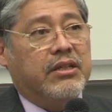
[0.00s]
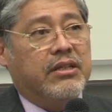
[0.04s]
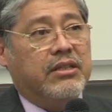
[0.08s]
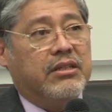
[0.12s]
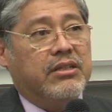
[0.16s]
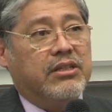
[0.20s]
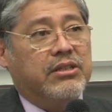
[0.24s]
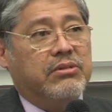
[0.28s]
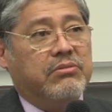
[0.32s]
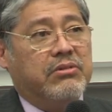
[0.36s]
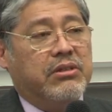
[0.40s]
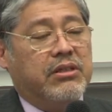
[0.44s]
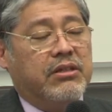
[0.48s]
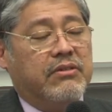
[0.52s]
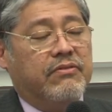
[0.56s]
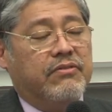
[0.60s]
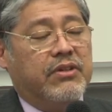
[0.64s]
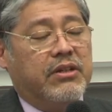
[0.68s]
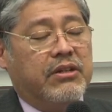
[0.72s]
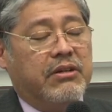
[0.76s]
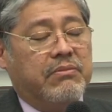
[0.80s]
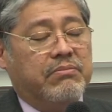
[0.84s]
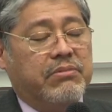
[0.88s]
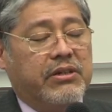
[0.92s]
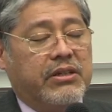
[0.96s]
these really
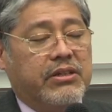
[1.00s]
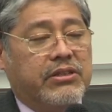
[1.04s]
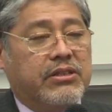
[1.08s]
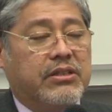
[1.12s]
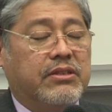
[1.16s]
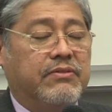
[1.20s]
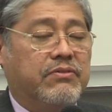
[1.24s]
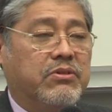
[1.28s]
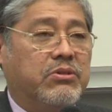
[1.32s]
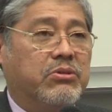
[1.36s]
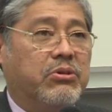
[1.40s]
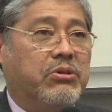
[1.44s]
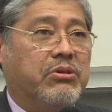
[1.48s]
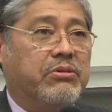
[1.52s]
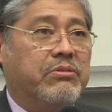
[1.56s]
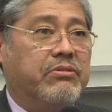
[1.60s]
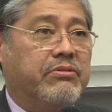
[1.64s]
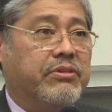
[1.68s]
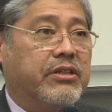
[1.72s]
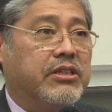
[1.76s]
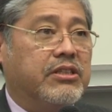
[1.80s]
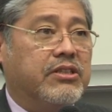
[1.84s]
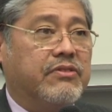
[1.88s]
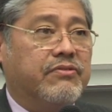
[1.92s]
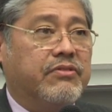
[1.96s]
very positive growth
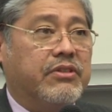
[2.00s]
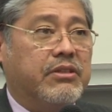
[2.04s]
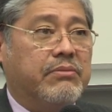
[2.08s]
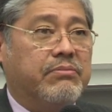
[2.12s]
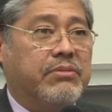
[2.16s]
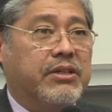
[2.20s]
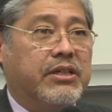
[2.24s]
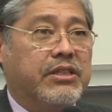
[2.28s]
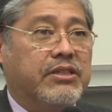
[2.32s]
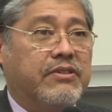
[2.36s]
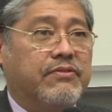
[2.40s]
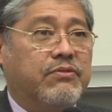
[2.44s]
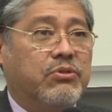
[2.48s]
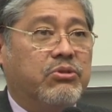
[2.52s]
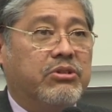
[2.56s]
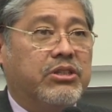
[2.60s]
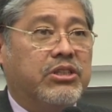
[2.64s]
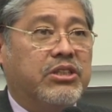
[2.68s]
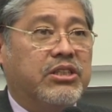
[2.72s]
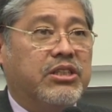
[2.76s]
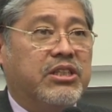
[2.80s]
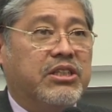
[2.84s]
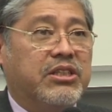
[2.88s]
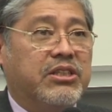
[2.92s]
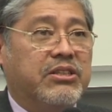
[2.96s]
rates for the past
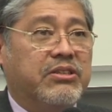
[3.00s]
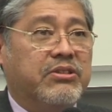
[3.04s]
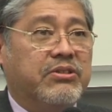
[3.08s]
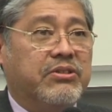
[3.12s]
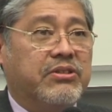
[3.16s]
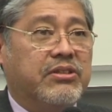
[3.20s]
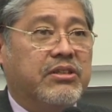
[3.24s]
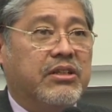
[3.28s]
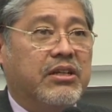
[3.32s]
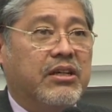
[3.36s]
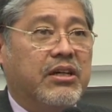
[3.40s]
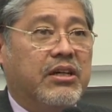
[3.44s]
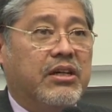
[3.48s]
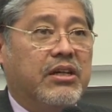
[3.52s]
14 years.